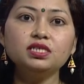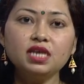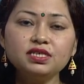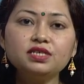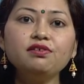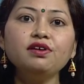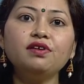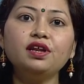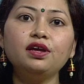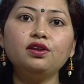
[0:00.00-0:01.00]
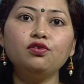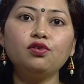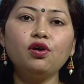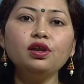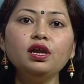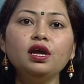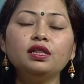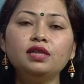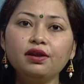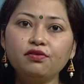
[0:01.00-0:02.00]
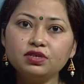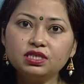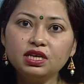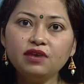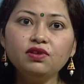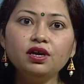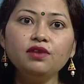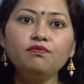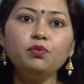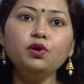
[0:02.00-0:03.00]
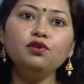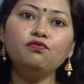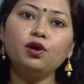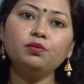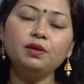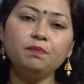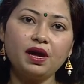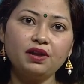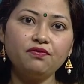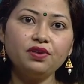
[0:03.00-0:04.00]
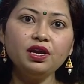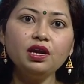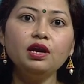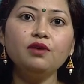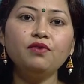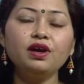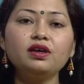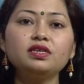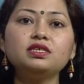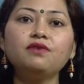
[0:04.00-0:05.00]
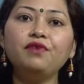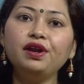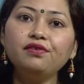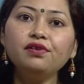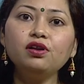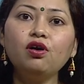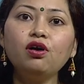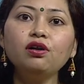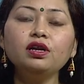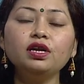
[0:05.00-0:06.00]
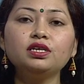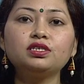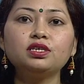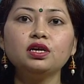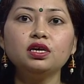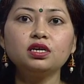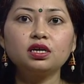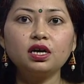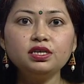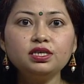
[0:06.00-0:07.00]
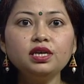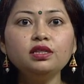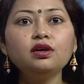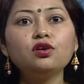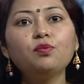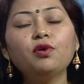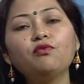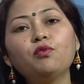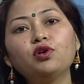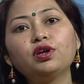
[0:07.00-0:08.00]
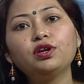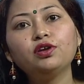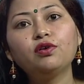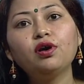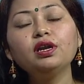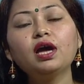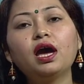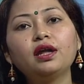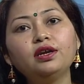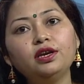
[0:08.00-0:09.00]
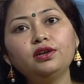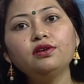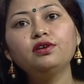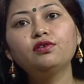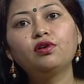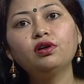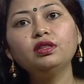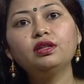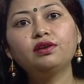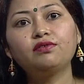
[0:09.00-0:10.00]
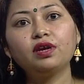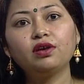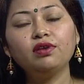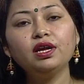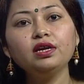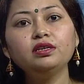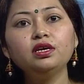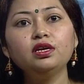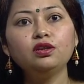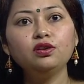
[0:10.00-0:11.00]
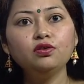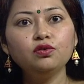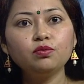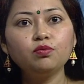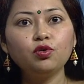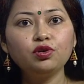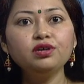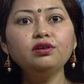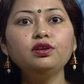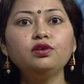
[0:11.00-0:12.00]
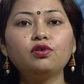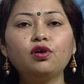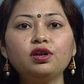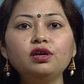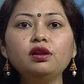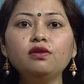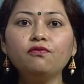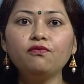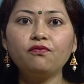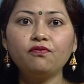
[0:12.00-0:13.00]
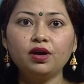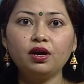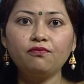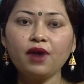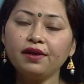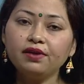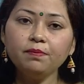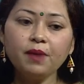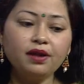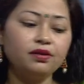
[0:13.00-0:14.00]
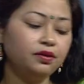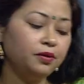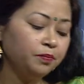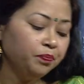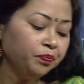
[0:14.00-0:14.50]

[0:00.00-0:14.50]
sensory relay neuron that receive the input from the periphery whereas the ventral horn it contain the group of motor neuron and interneuron that regulate the motor neuronal uh, firing pattern.